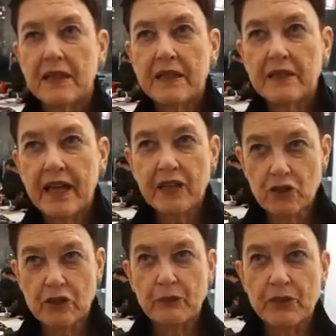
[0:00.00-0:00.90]
And
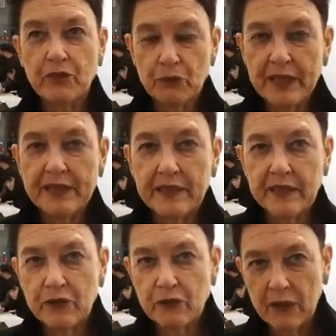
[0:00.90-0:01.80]
actually, when you read it
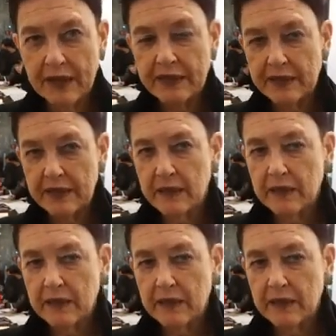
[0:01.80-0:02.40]
and you write it,